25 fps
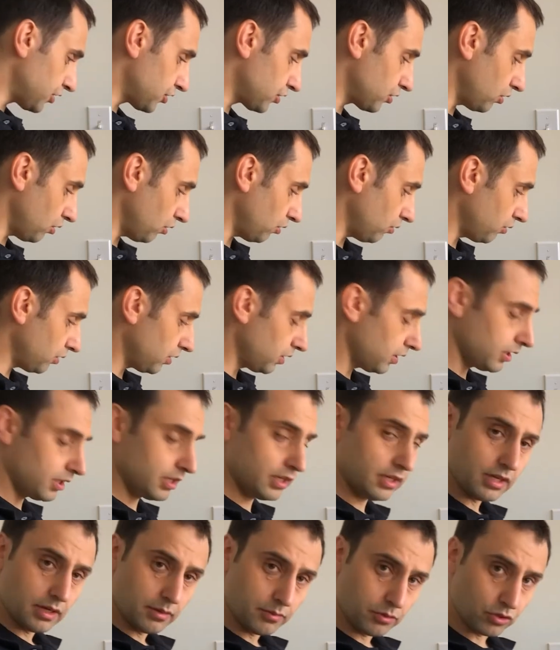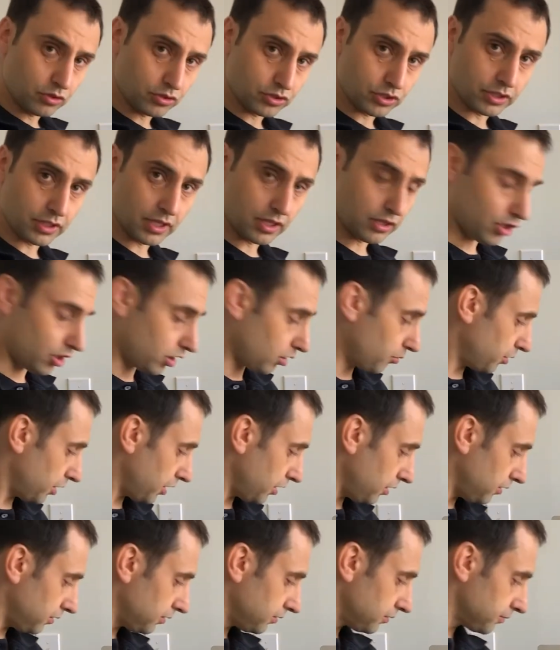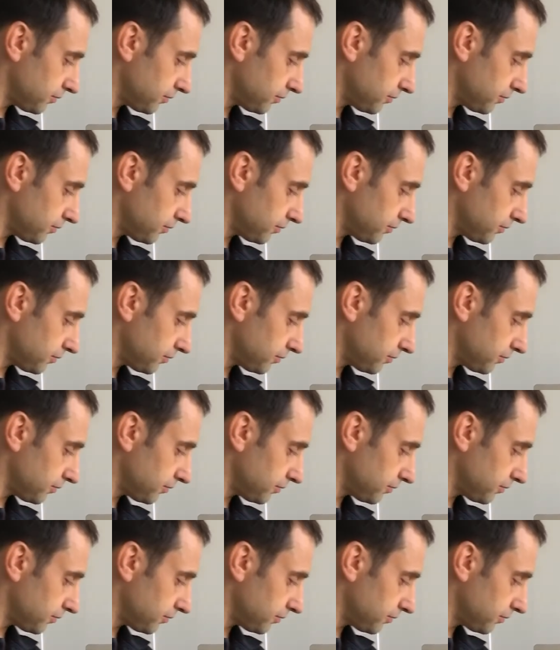So I'm going to use a $10 bill.